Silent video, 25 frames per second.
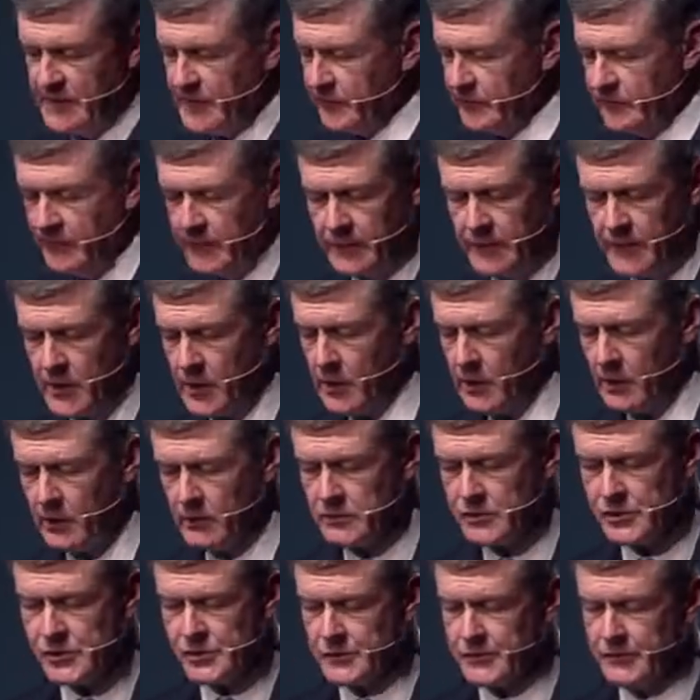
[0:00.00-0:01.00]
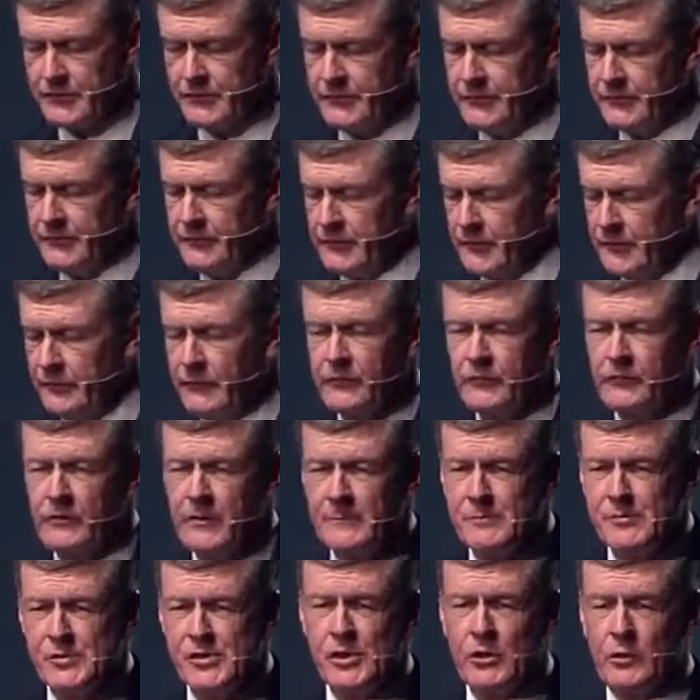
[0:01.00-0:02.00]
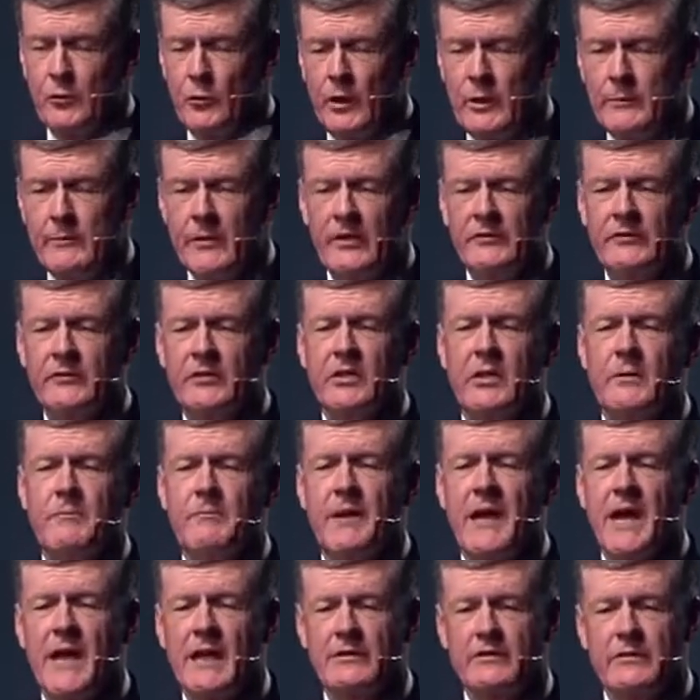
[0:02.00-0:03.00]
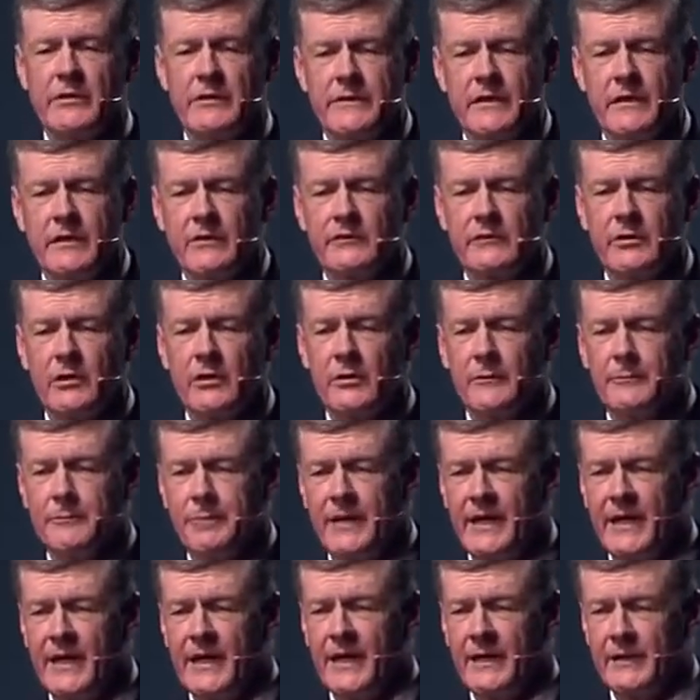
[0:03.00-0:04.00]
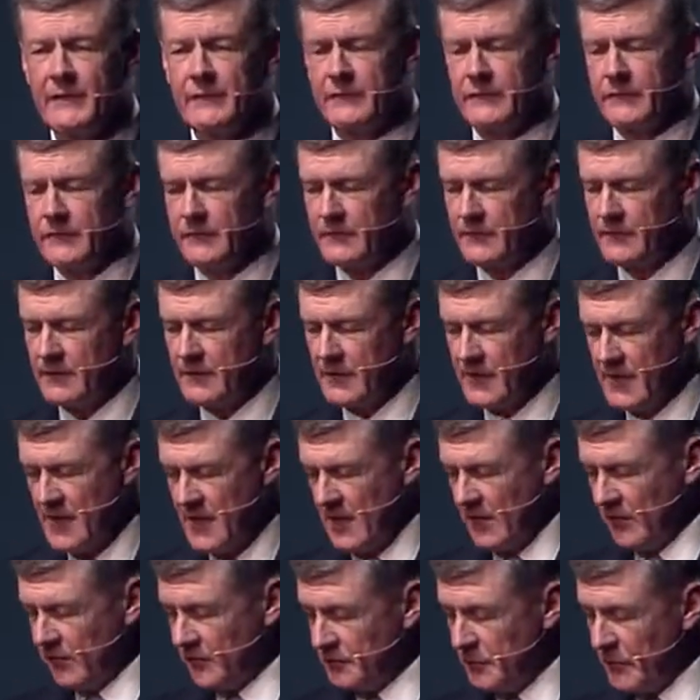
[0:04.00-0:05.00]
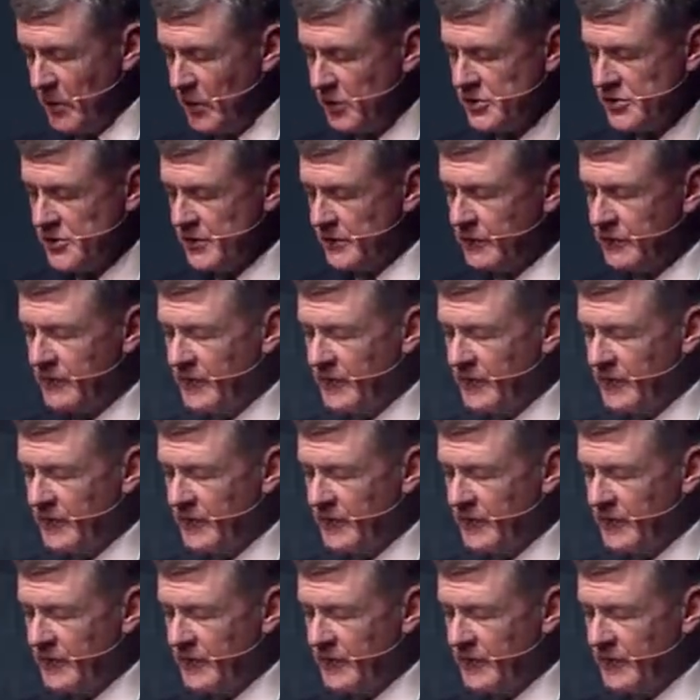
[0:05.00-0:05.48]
these are the old truths of Scripture and we must come back to these old paths. Spurgeon